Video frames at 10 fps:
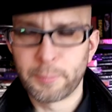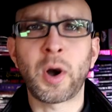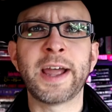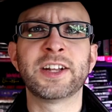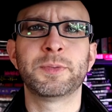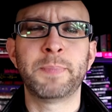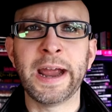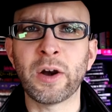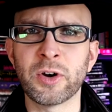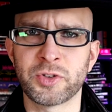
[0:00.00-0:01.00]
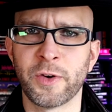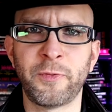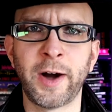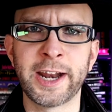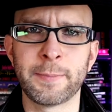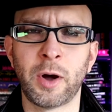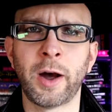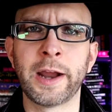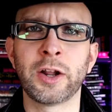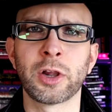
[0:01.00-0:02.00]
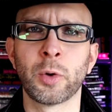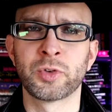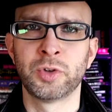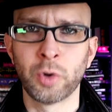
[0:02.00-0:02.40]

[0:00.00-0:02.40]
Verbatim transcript: Brian's parents are fighting behind closed